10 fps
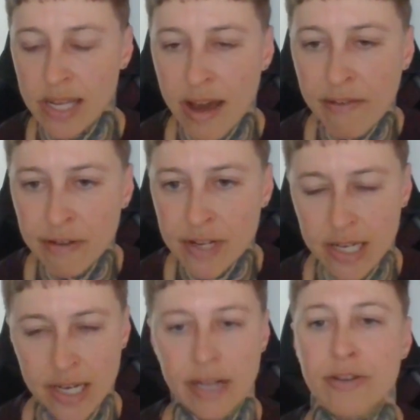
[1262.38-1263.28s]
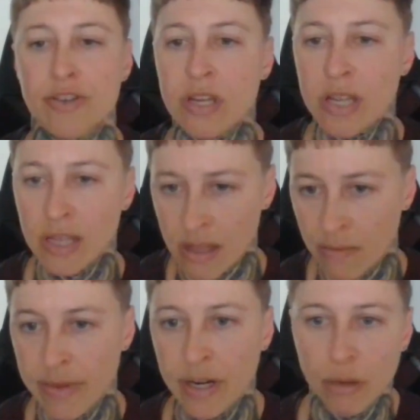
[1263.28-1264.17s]
efforts and energies, and some
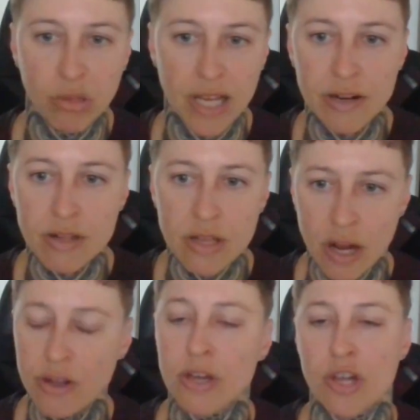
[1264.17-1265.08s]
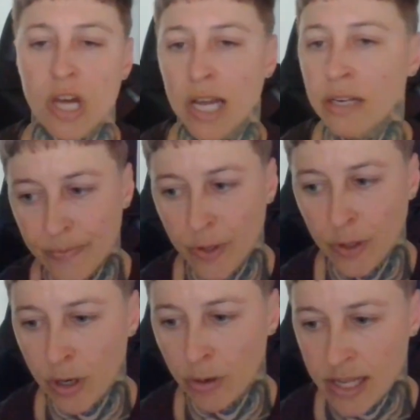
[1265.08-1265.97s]
bigger players start to shine.
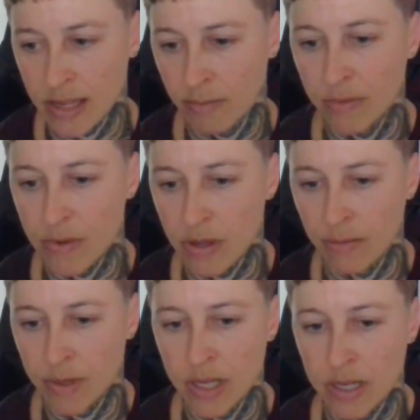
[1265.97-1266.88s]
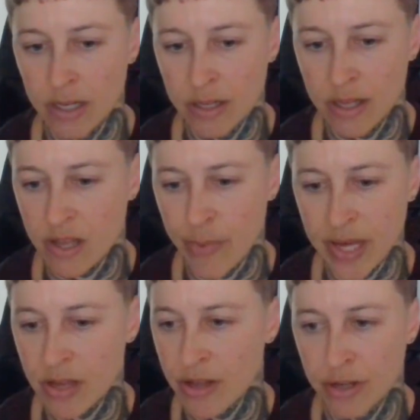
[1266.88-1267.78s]
Some of the
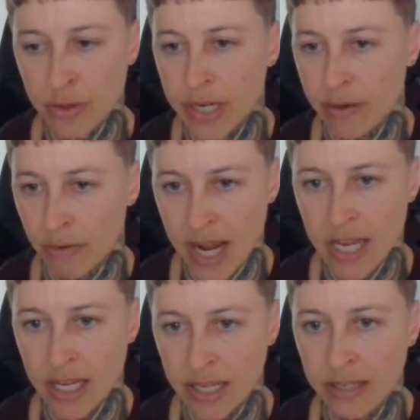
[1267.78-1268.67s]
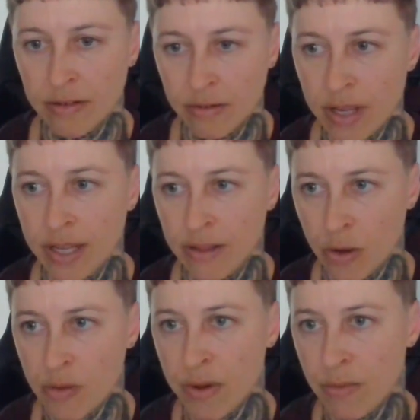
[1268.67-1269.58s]
spaces are doing it right, and
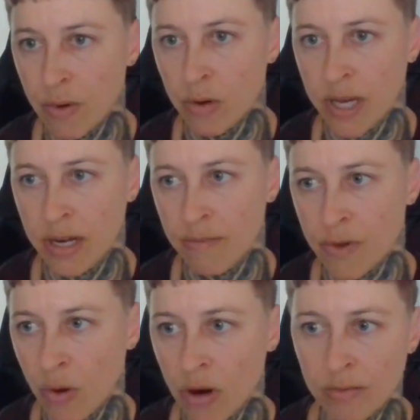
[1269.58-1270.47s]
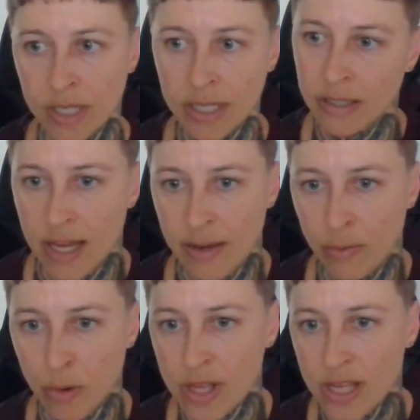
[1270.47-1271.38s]
those people will get absorbed, and
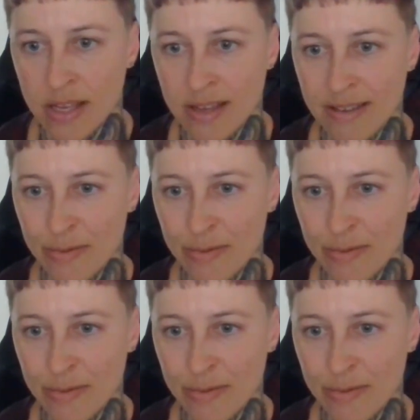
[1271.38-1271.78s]
we'll see